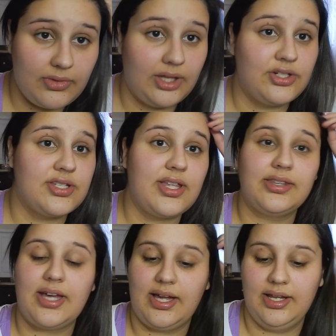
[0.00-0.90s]
just let
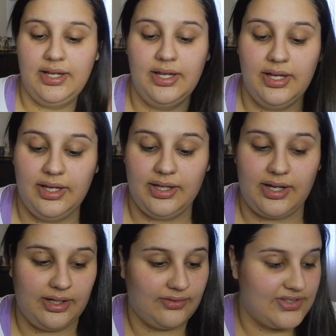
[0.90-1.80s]
that
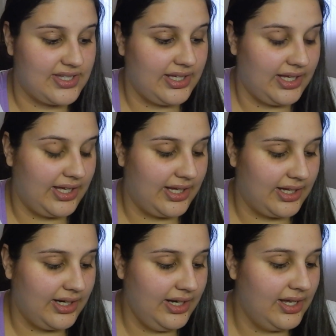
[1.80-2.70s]
kind of sink
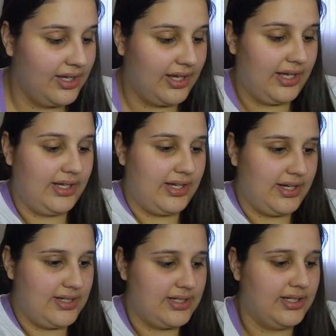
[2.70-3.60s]
in,
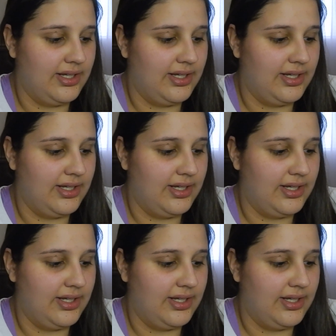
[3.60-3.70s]
and